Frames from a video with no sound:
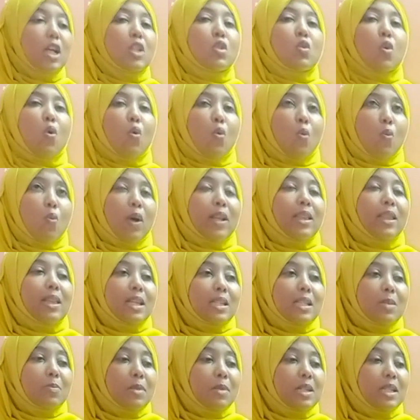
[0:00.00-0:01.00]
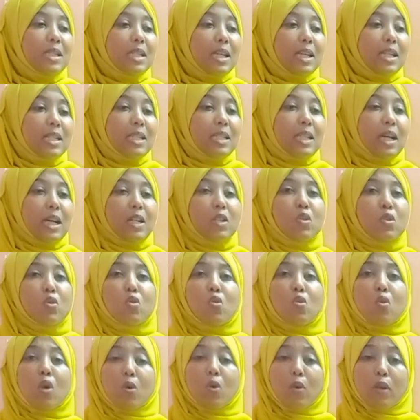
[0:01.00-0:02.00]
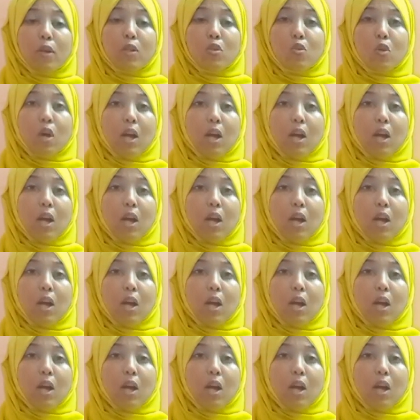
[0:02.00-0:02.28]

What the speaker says: So what this means is that you are going